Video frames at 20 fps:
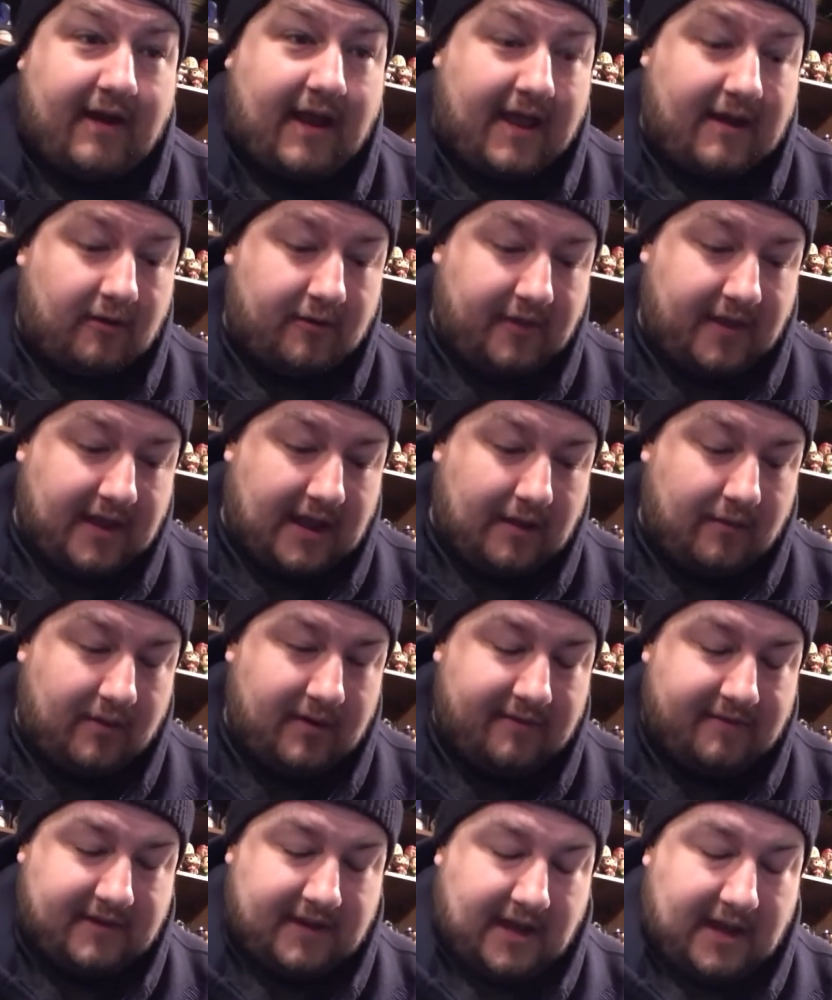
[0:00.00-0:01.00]
I don't think I would
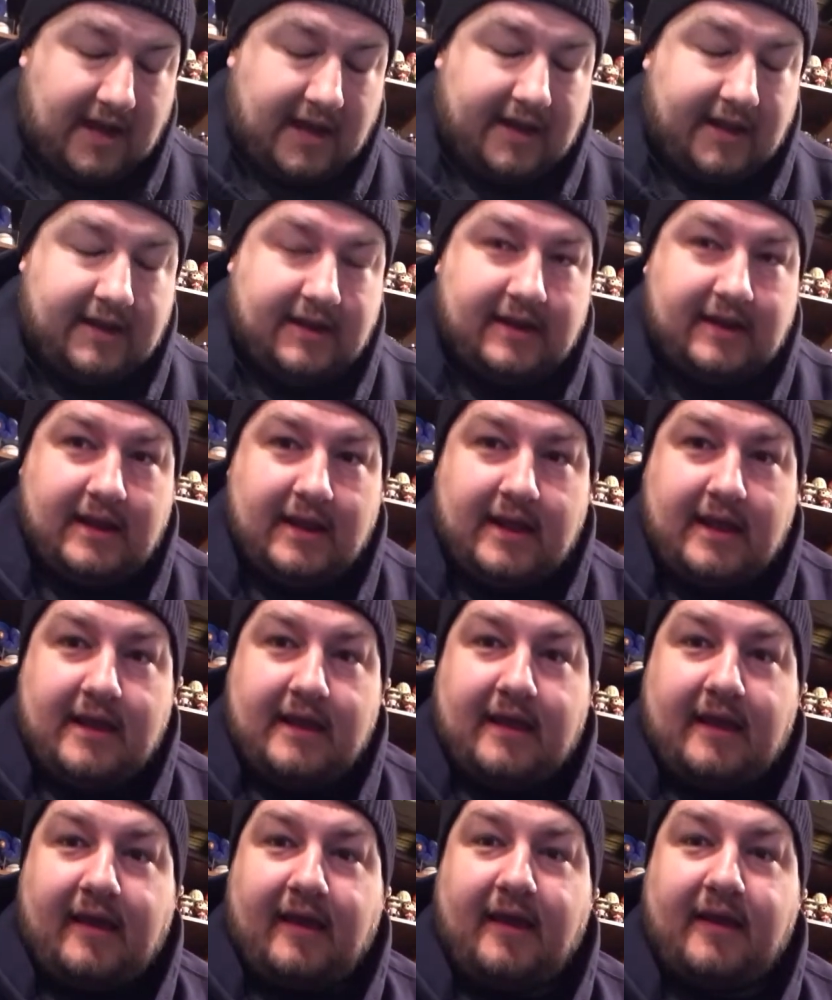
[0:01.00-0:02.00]
have gone
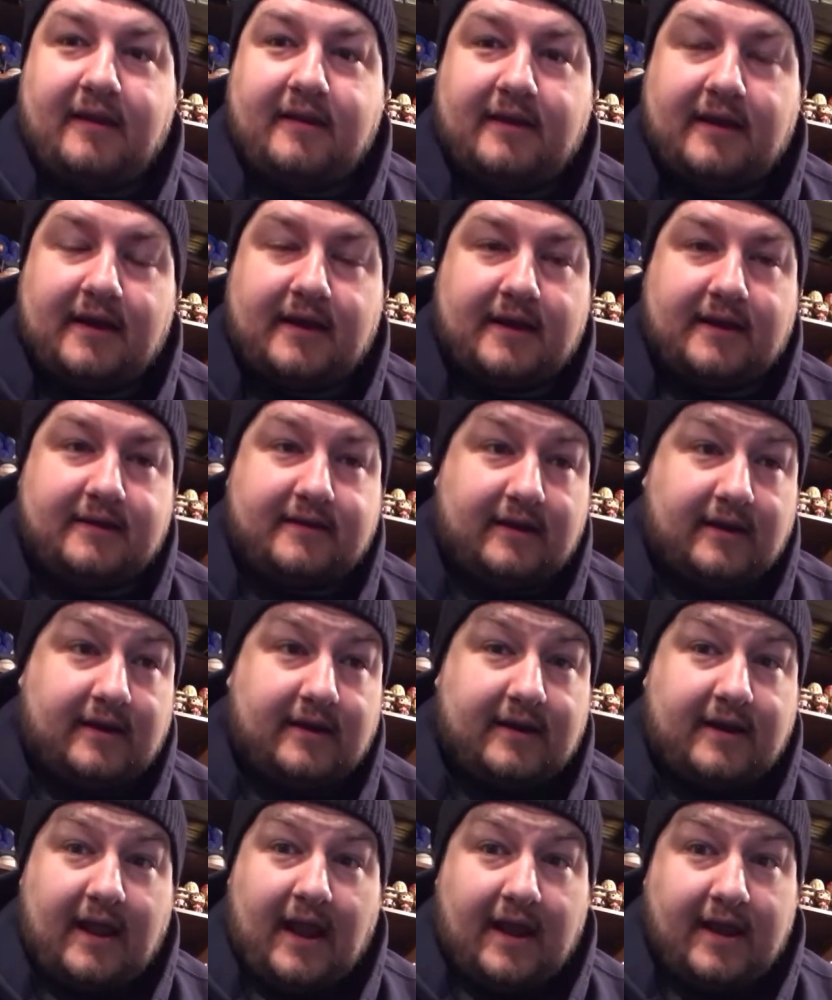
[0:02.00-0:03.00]
and
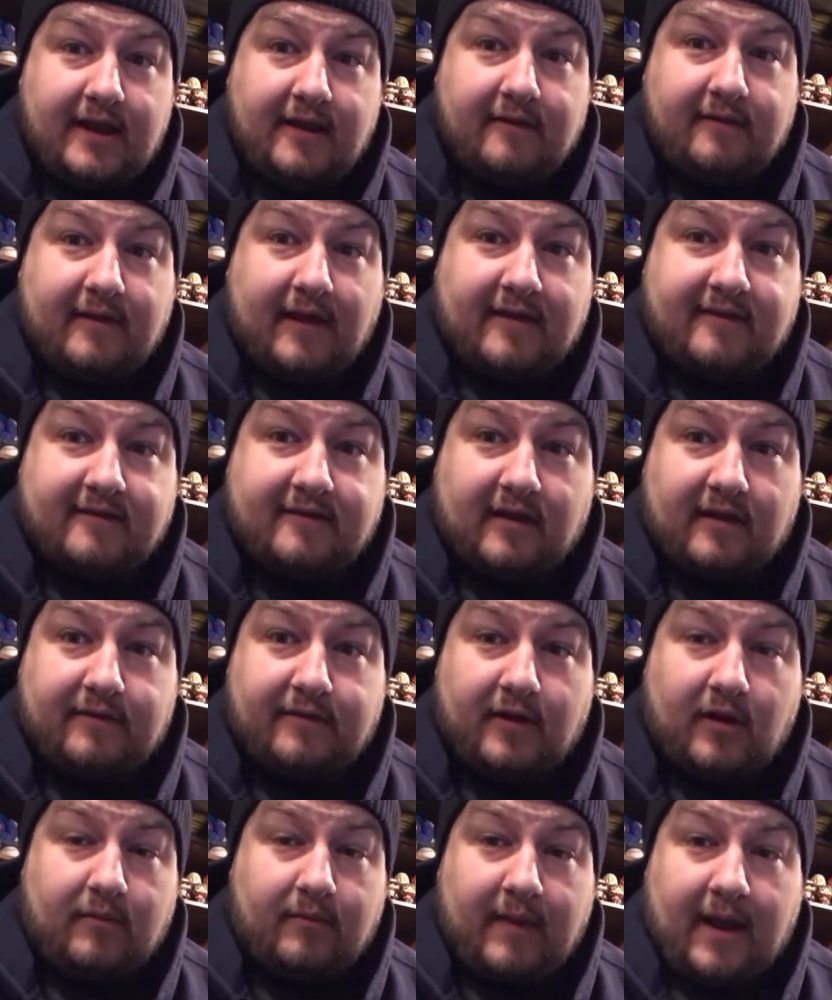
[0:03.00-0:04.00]
done any of that stuff, you
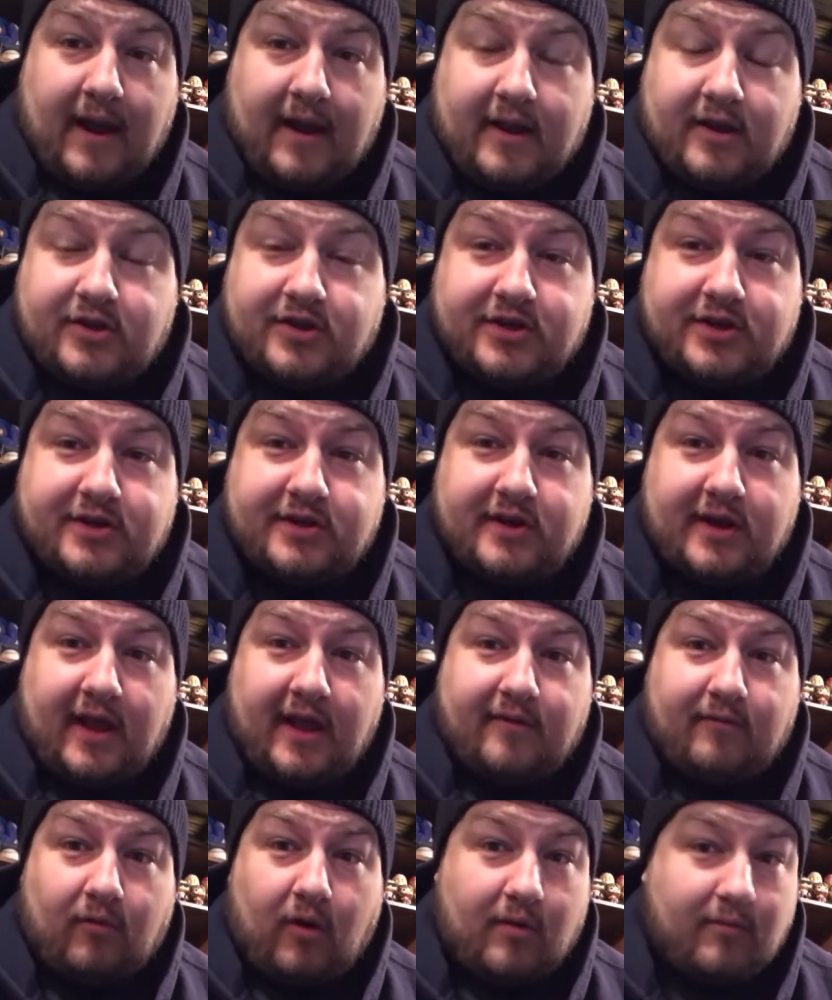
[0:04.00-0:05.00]
know, manage
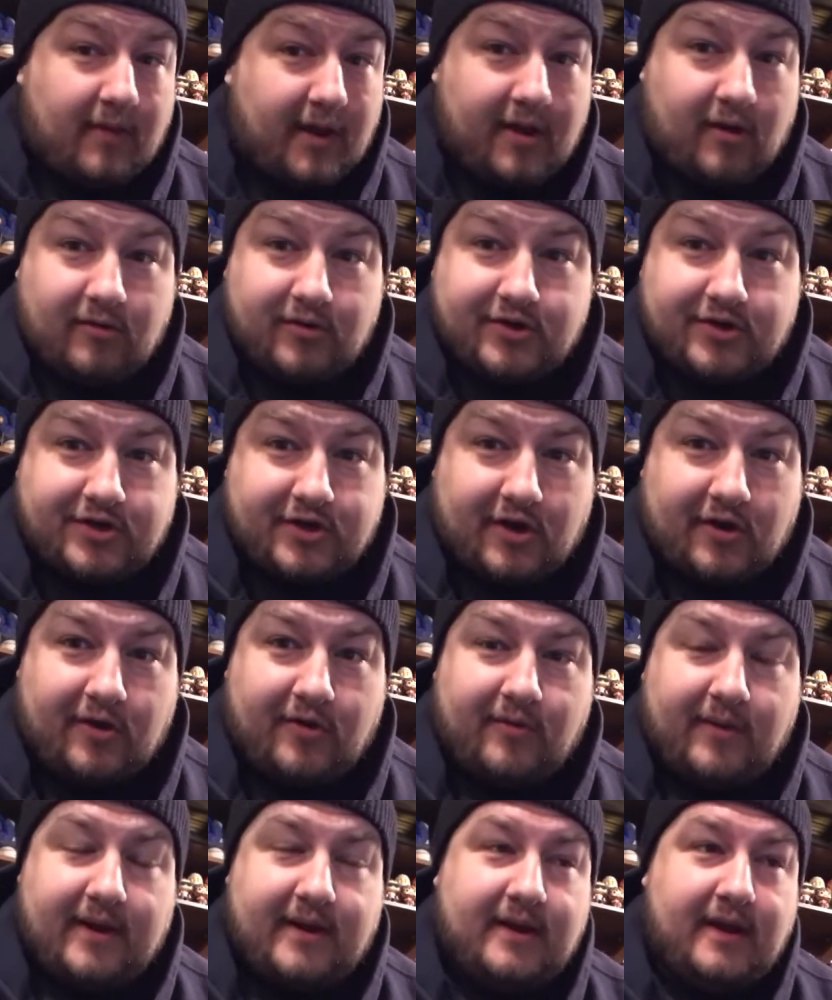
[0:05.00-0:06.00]
and run my own
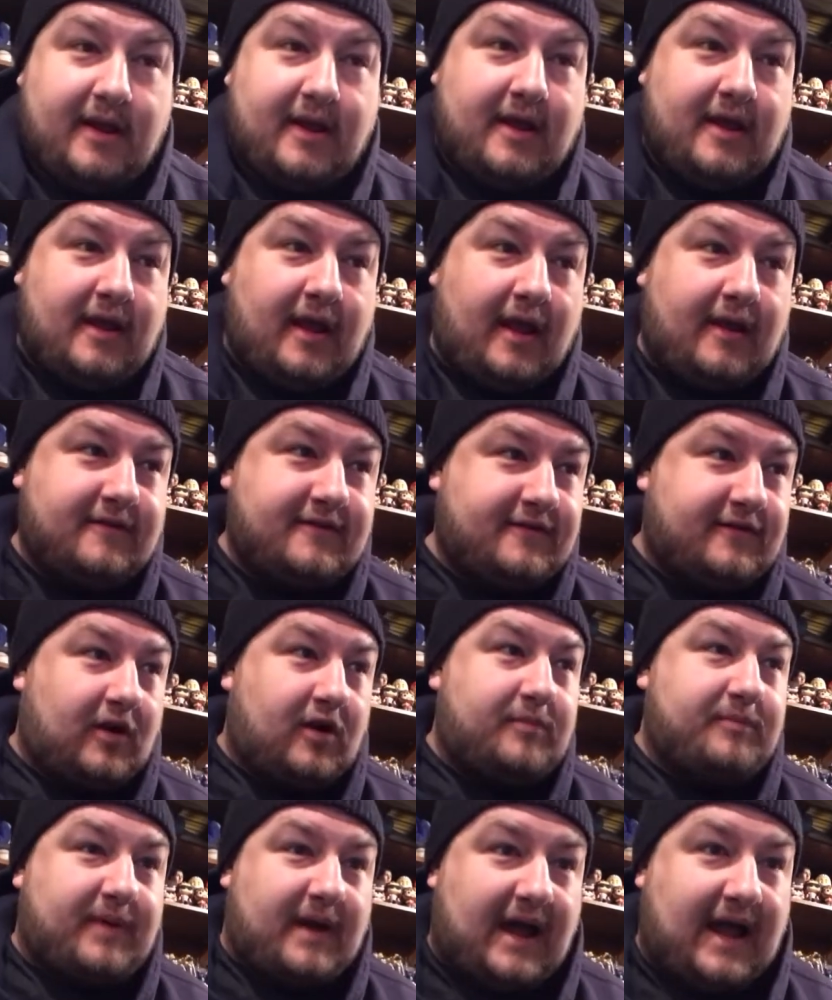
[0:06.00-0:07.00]
show and
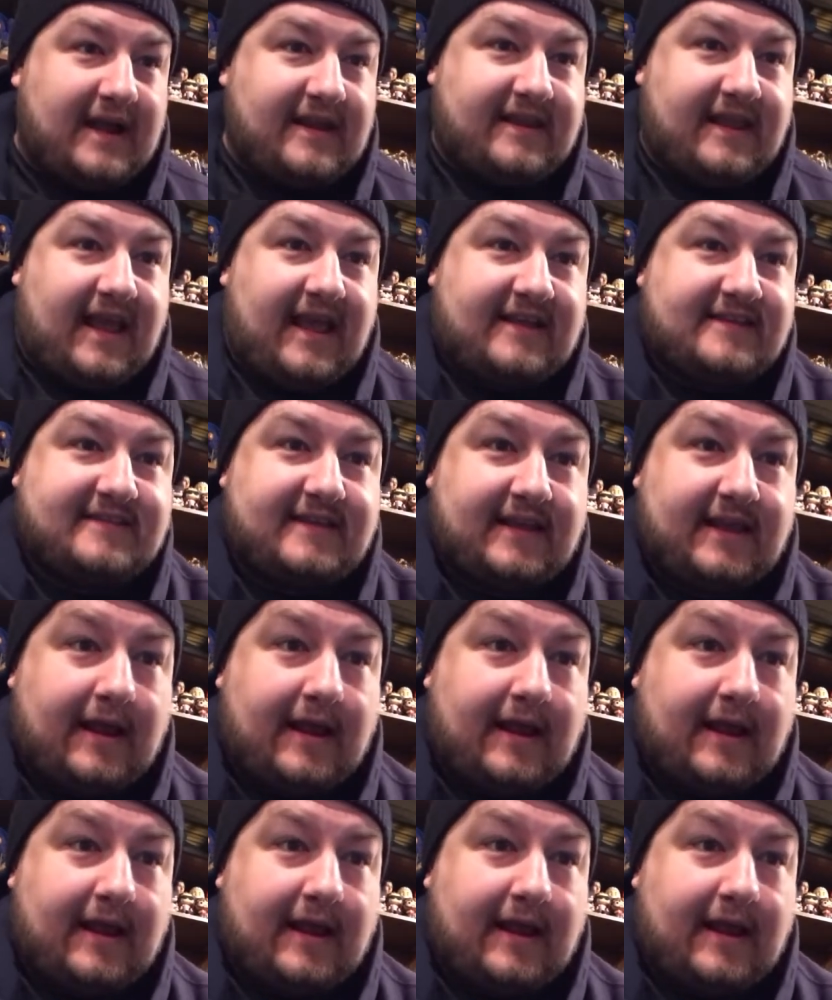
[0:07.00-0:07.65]
start podcasting.